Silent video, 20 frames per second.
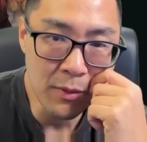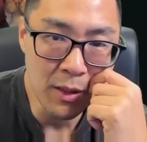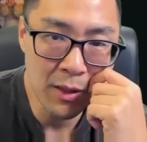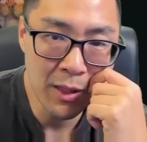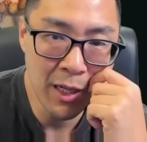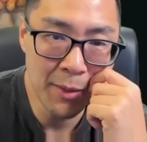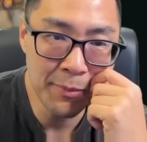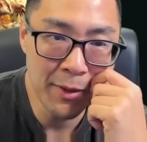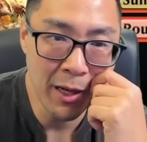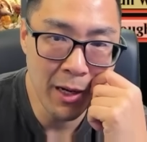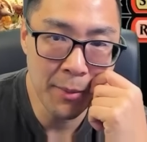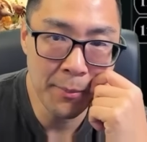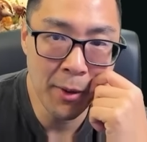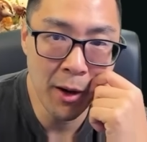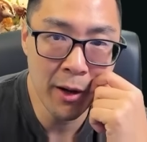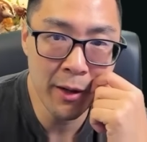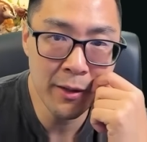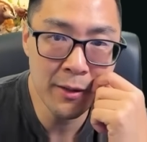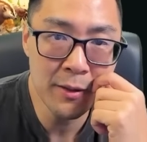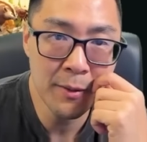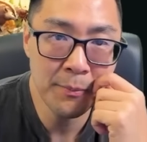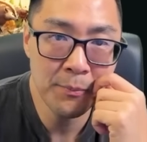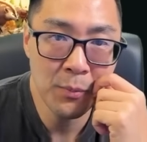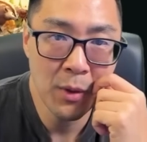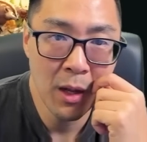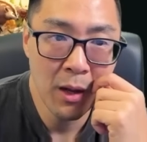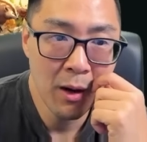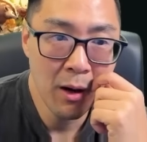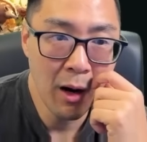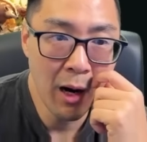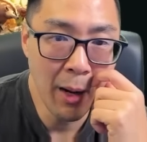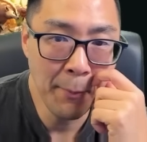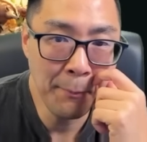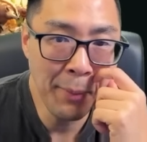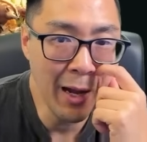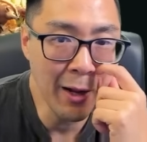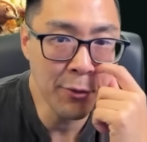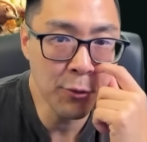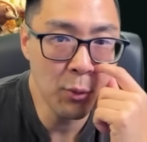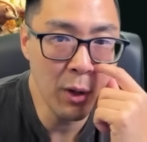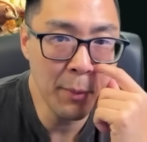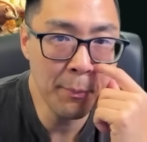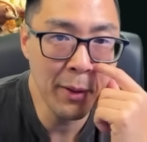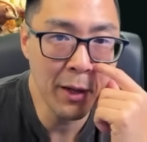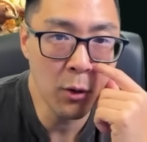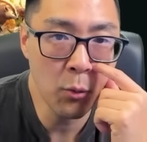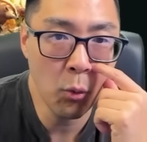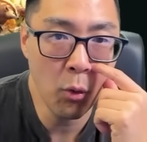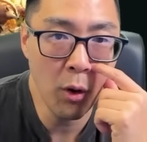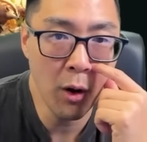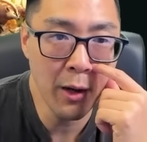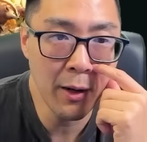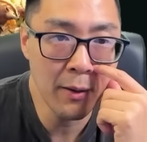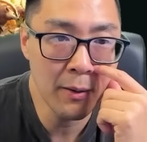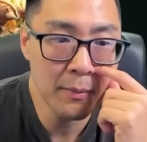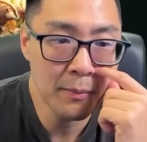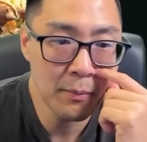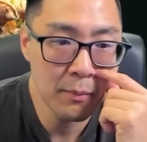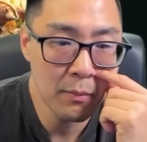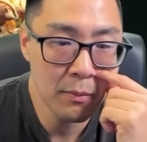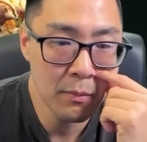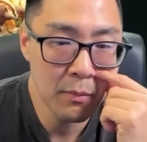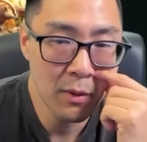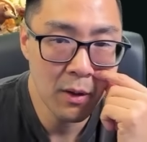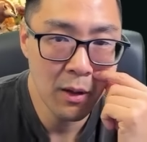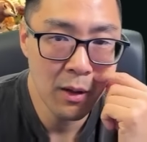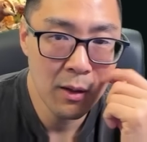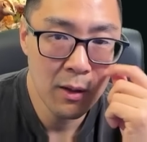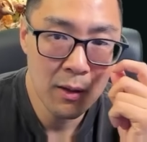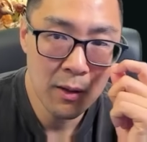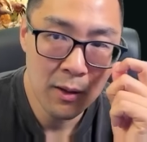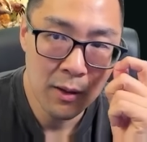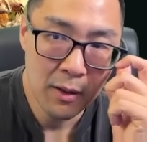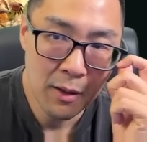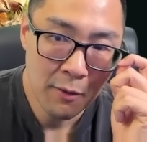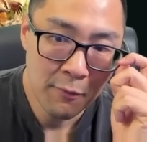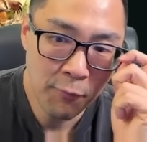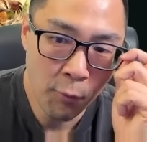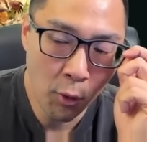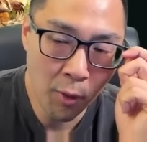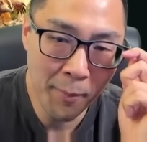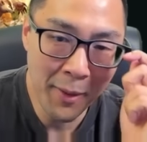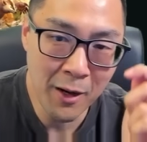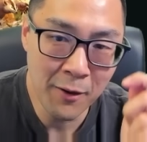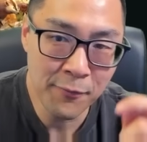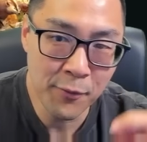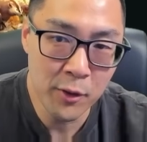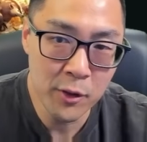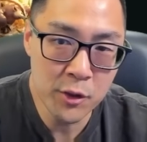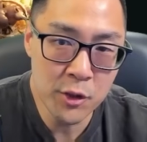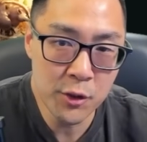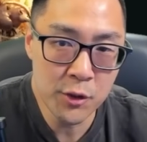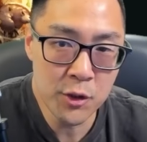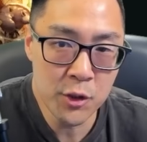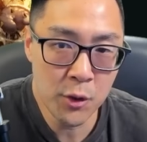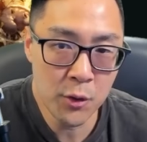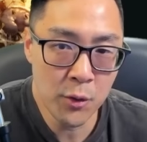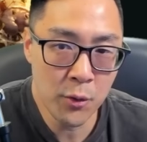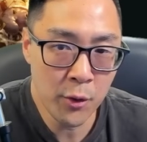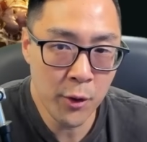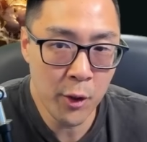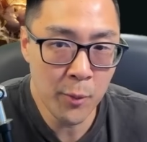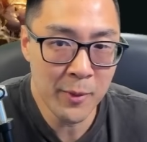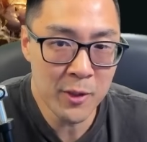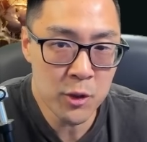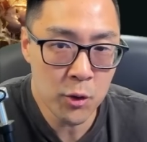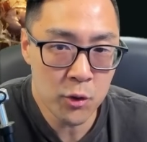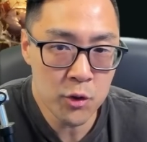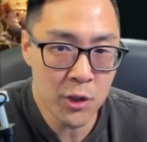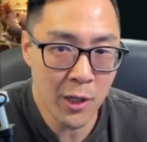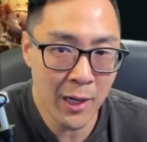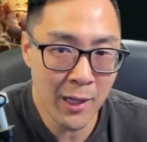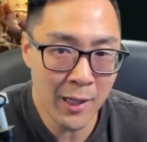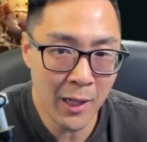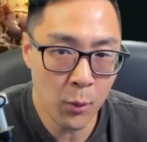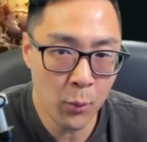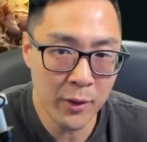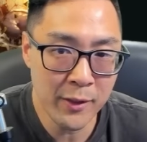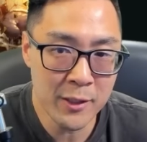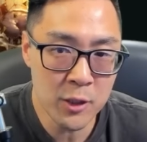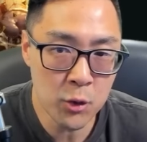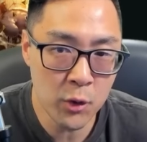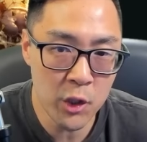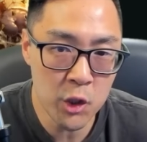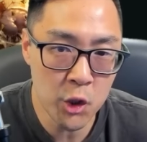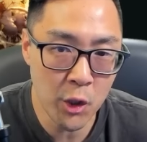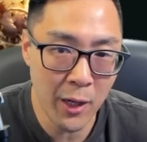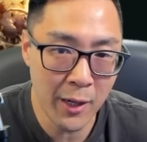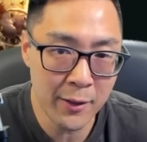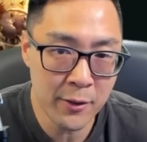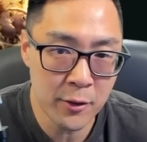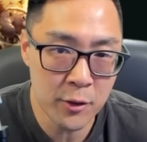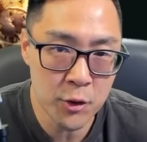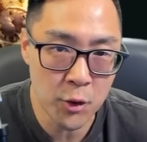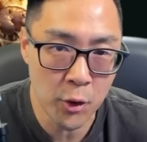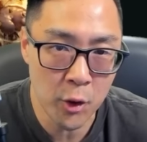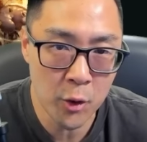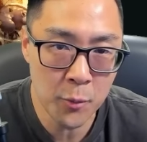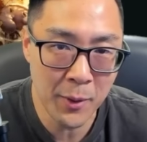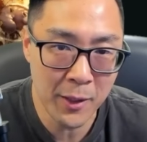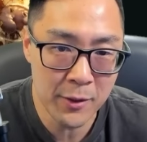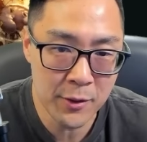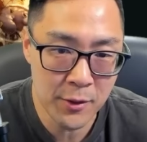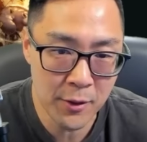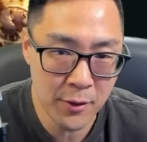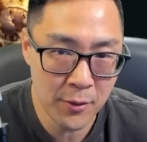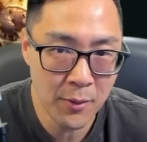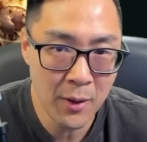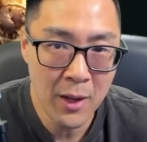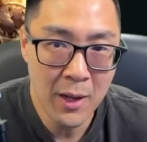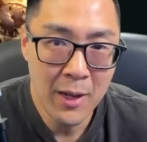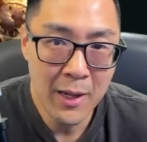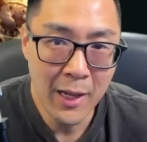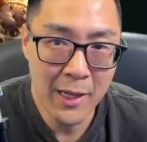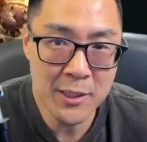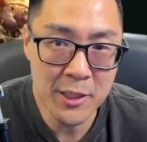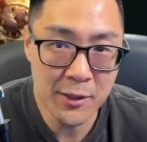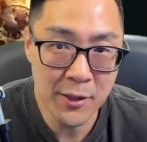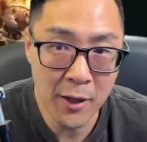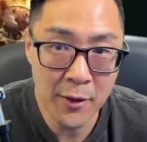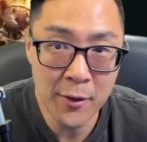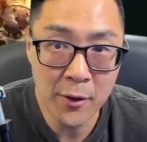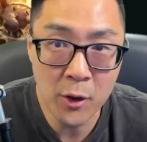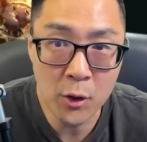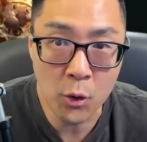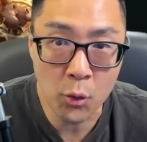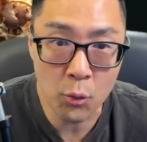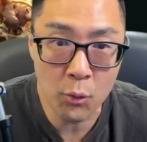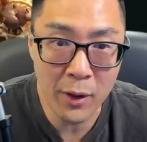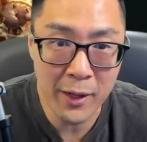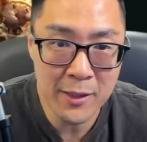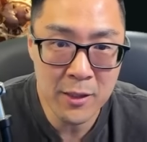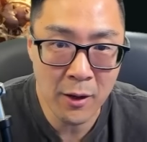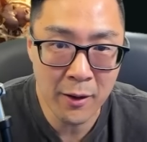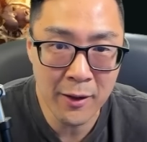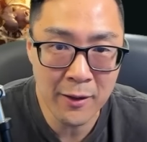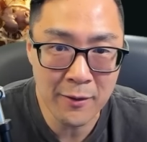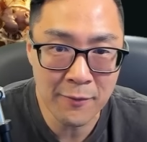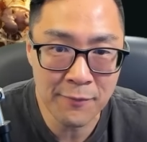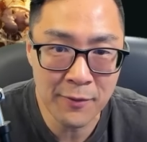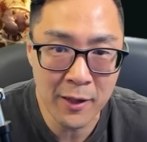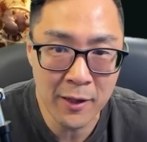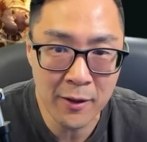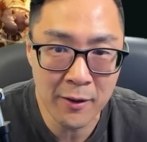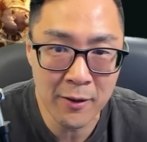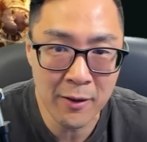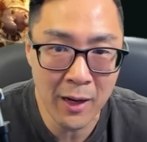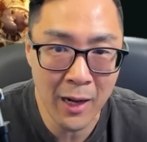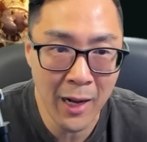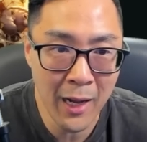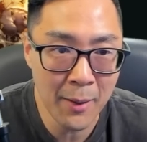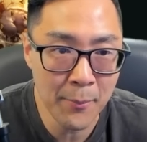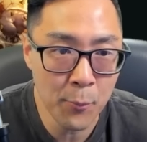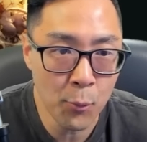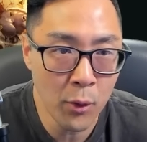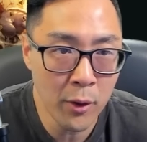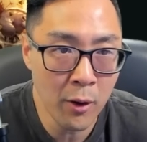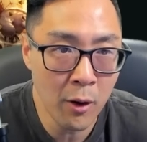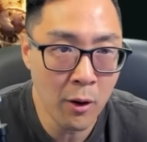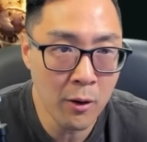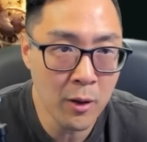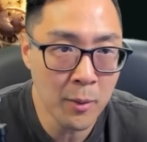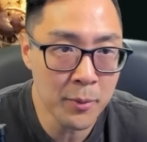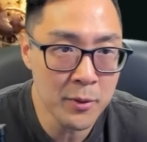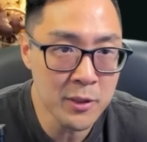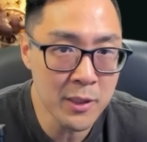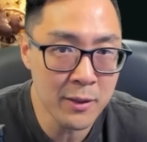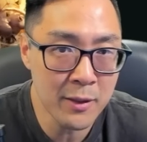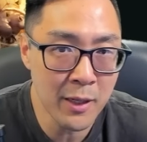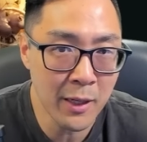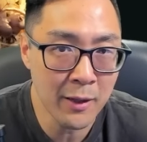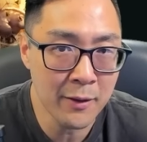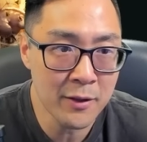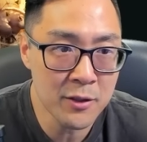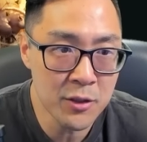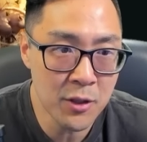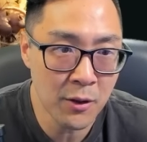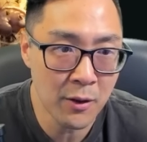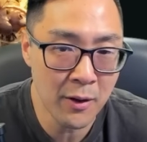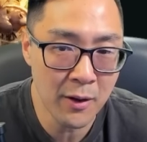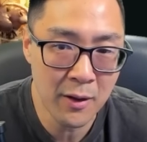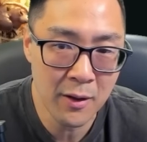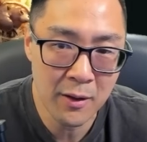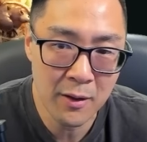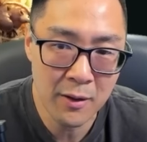Keep that in mind. All right, pack 3, pick 1. 4 mana for a 2/2 human soldier ally. When this creature enters Earthbend 2, it's another great target to flicker. I am 100% taking this card.